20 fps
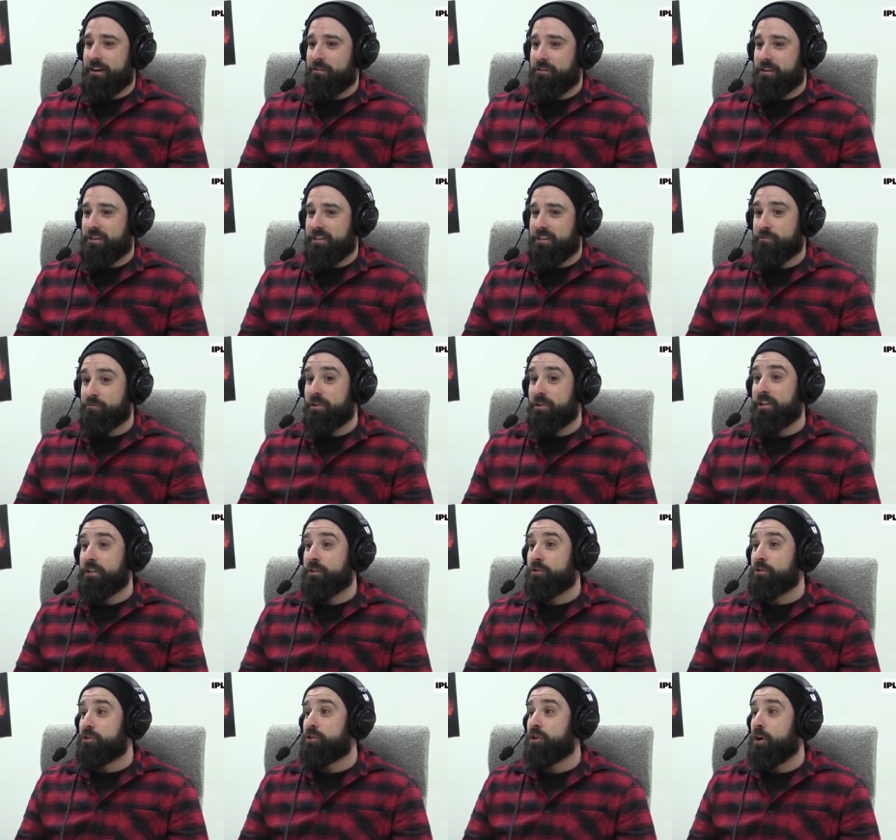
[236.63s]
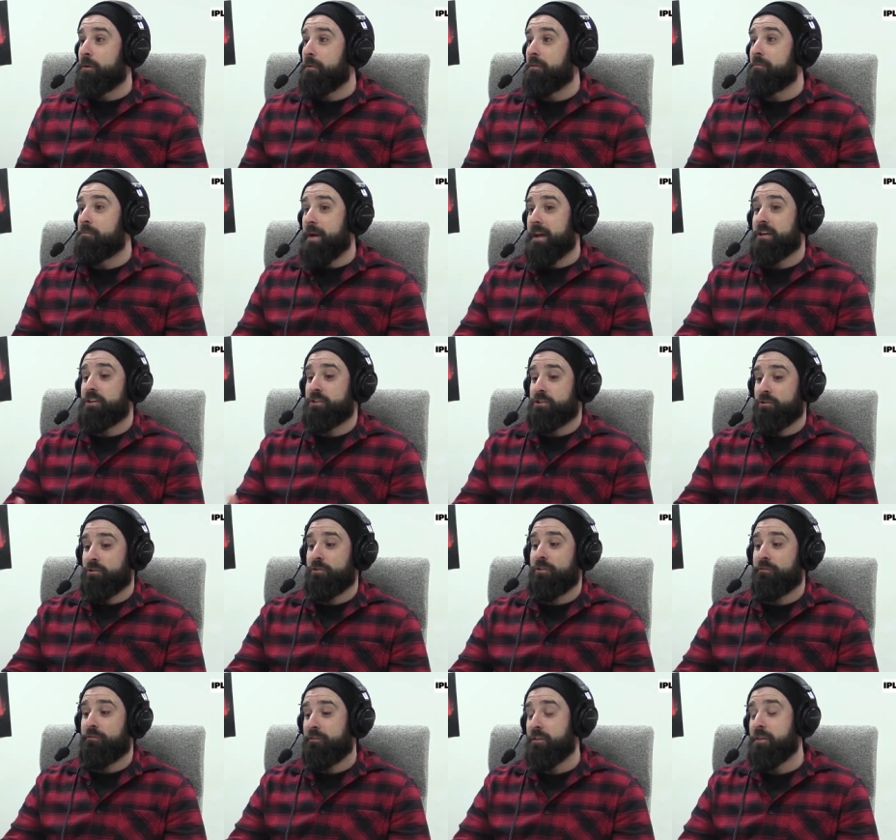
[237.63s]
did a really good job of making sure that
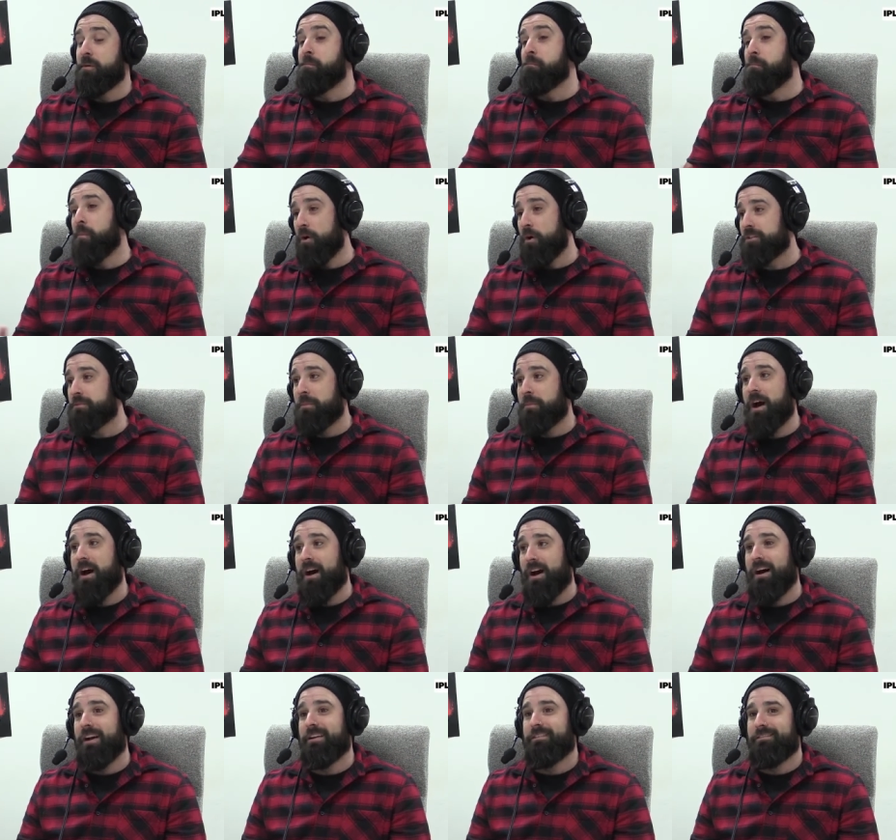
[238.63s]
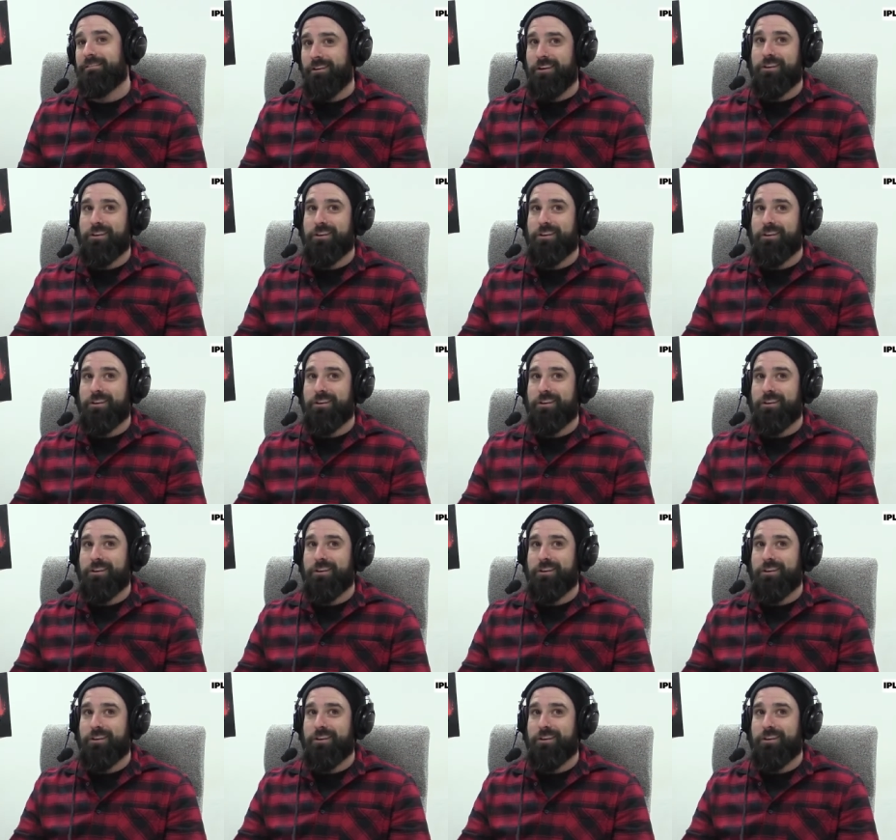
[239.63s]
for the most part you